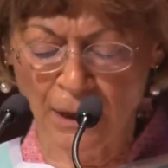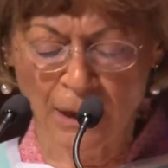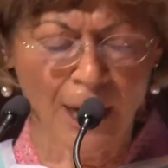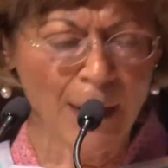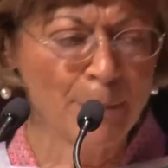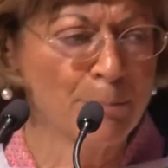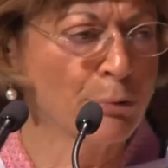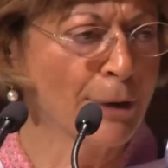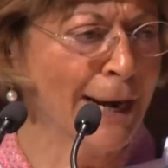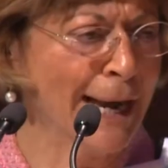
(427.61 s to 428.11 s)
I
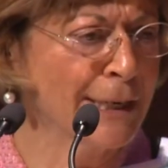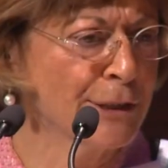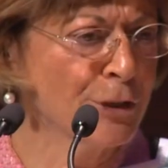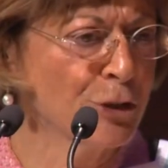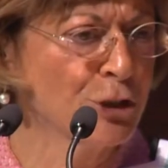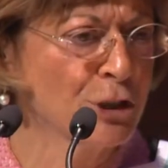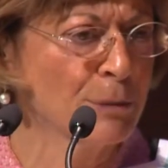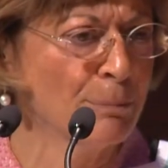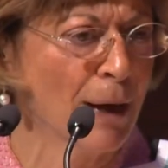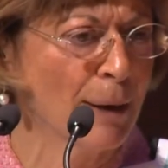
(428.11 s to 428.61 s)

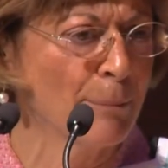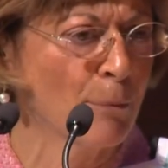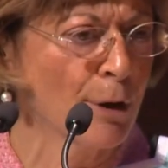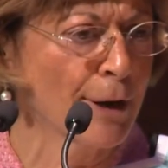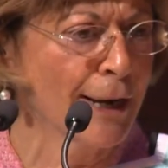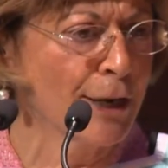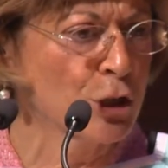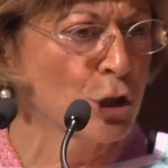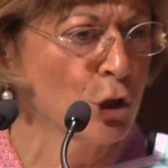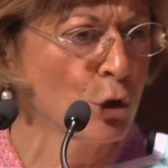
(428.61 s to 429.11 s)
brandished my
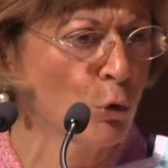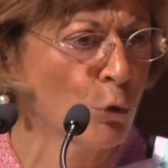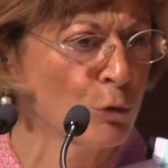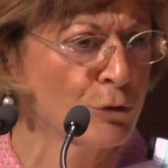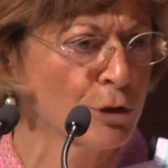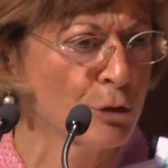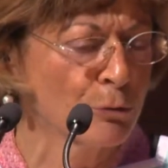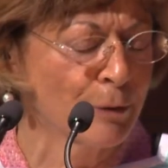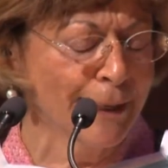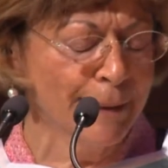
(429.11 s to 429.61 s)
Monash law
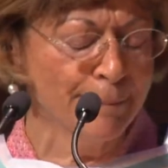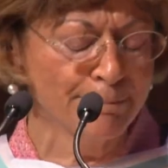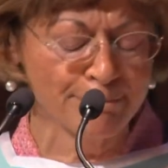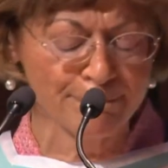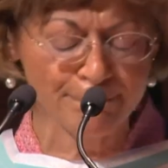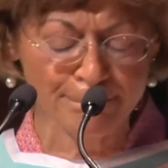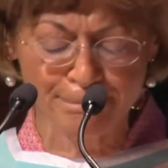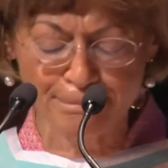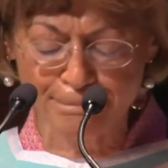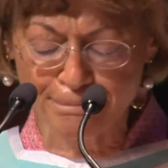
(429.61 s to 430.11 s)
degree,
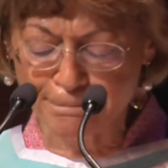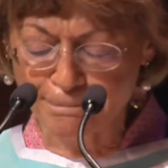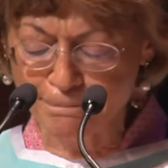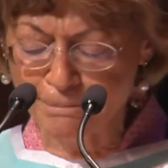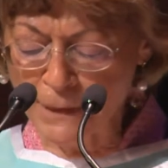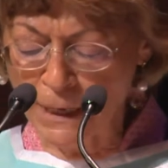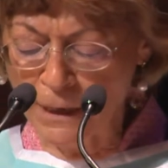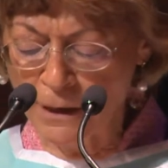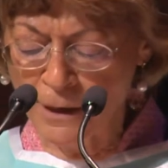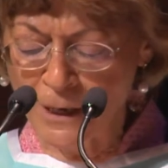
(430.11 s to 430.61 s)

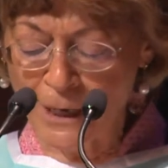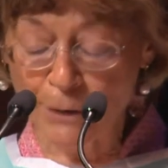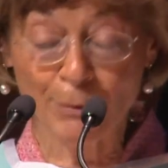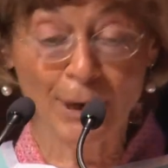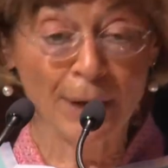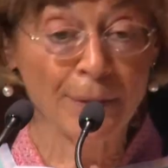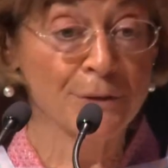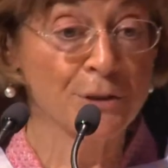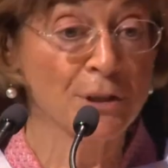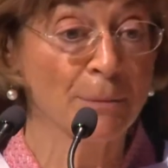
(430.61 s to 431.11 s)
and
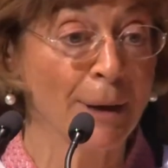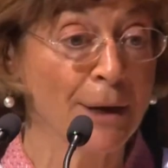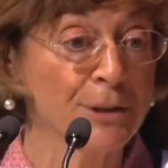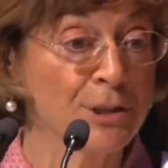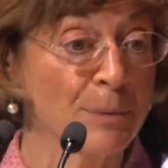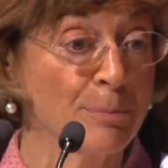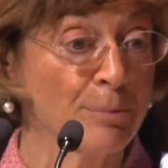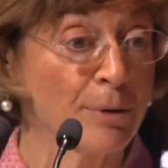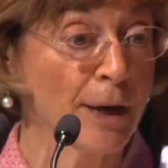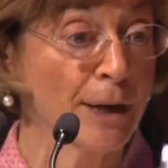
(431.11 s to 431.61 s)
rather to my
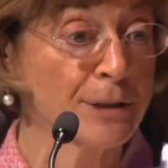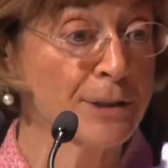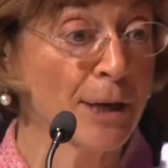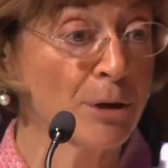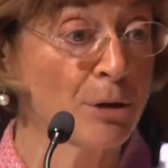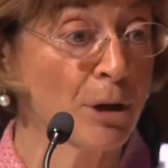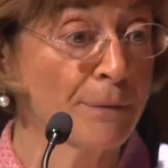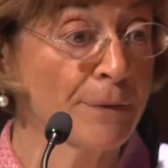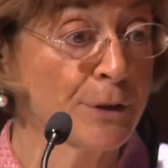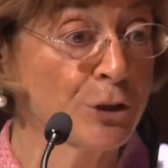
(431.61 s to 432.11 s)
surprise, I
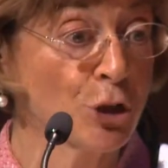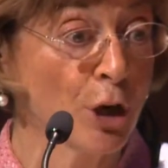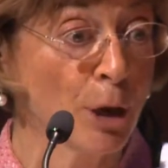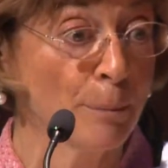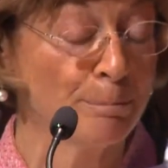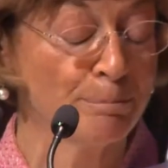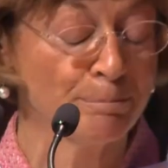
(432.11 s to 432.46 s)
got the job.